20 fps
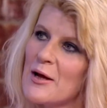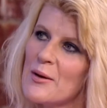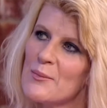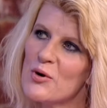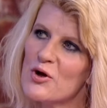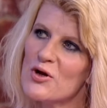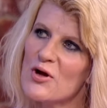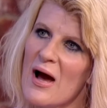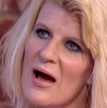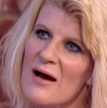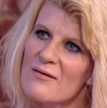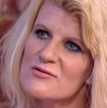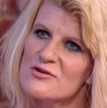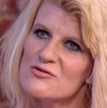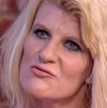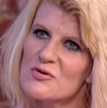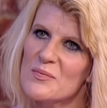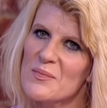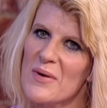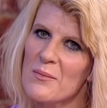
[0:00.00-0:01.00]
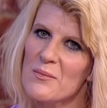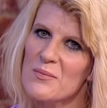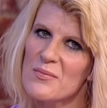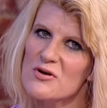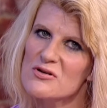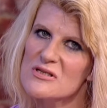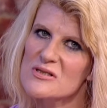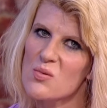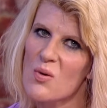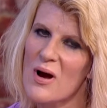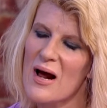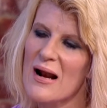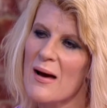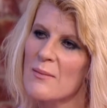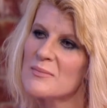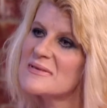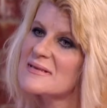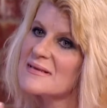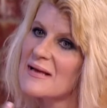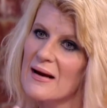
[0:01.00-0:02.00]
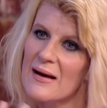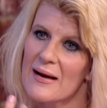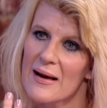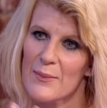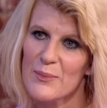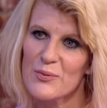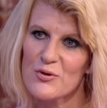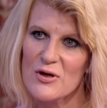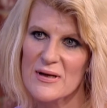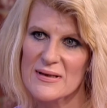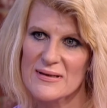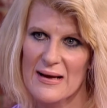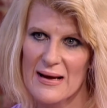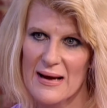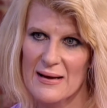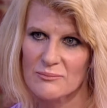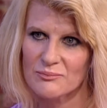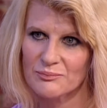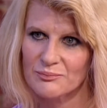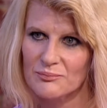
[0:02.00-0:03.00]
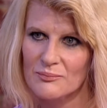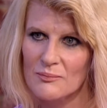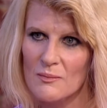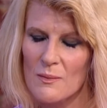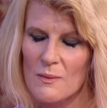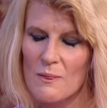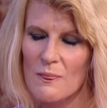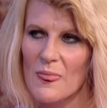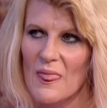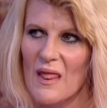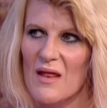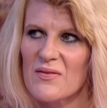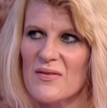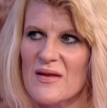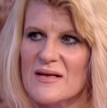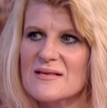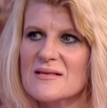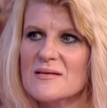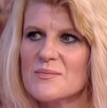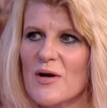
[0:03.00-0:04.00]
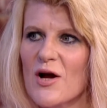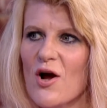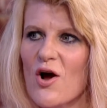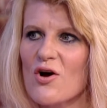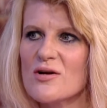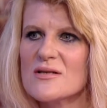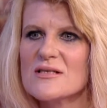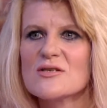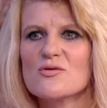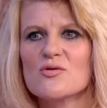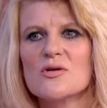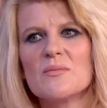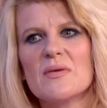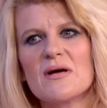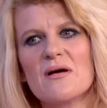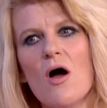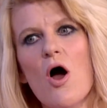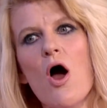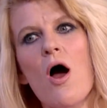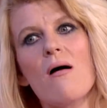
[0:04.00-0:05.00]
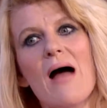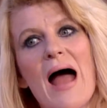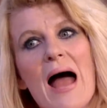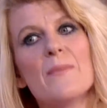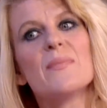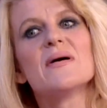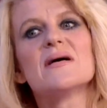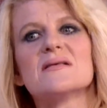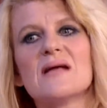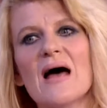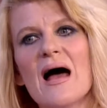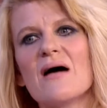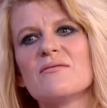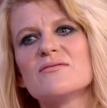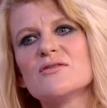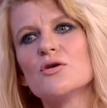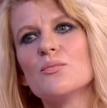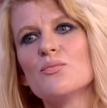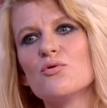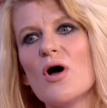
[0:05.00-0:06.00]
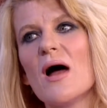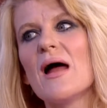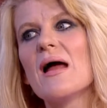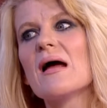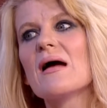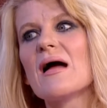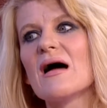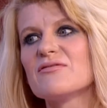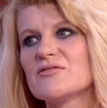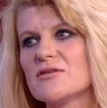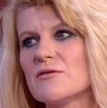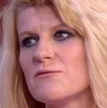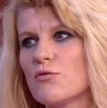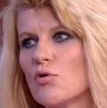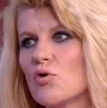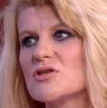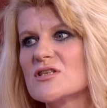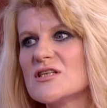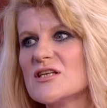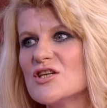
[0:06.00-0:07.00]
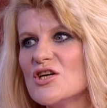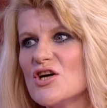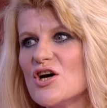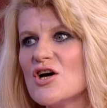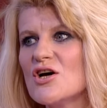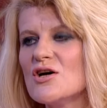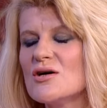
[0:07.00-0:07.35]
But you have to remember as well, I'm still lip reading. Yes, yes. And this is because it's going to be a habit I have to break after 40 yes, years.